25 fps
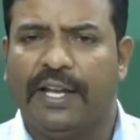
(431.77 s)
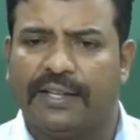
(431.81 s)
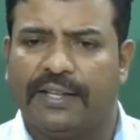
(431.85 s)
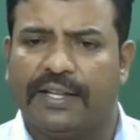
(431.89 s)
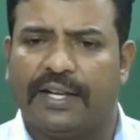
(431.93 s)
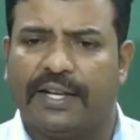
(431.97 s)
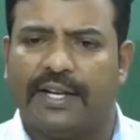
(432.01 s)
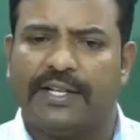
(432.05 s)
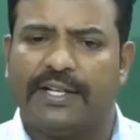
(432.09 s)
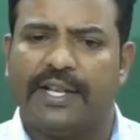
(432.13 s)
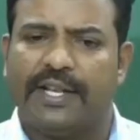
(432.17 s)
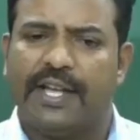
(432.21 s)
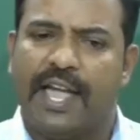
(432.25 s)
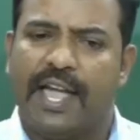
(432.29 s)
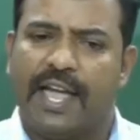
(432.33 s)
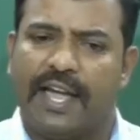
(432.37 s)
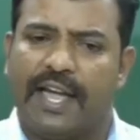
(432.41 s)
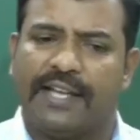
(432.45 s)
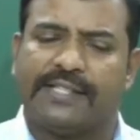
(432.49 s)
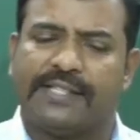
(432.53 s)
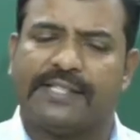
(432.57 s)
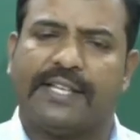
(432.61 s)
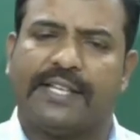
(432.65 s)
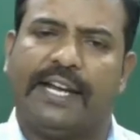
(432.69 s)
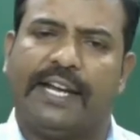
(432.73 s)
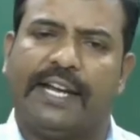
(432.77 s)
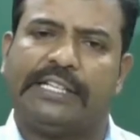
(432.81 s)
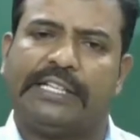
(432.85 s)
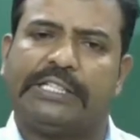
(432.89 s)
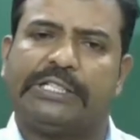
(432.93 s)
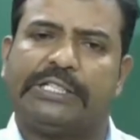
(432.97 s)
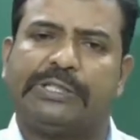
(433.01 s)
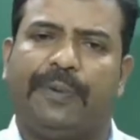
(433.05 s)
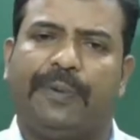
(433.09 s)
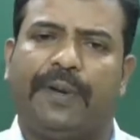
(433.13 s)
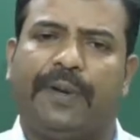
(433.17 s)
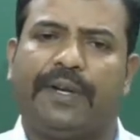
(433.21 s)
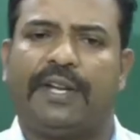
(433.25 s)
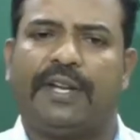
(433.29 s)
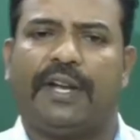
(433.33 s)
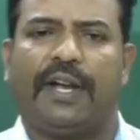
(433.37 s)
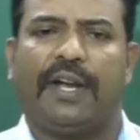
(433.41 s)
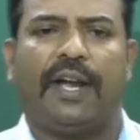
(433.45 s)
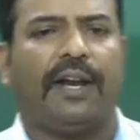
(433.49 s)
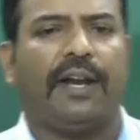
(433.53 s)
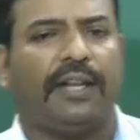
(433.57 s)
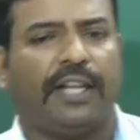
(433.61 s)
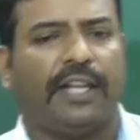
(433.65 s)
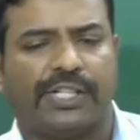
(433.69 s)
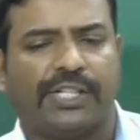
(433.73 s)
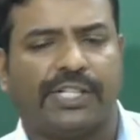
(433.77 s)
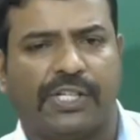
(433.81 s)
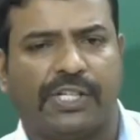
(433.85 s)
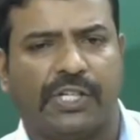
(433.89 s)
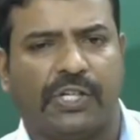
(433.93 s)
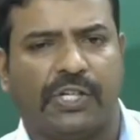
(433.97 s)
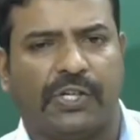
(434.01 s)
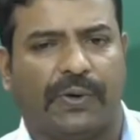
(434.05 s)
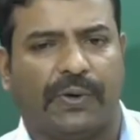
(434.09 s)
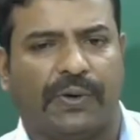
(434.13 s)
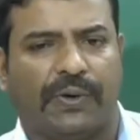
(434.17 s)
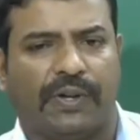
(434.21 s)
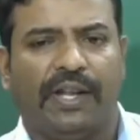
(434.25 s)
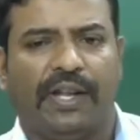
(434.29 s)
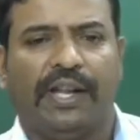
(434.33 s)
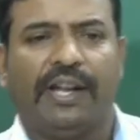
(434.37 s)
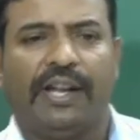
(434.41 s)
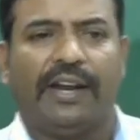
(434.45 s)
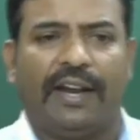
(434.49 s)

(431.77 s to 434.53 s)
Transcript: that yes, it is sweet and tasting good.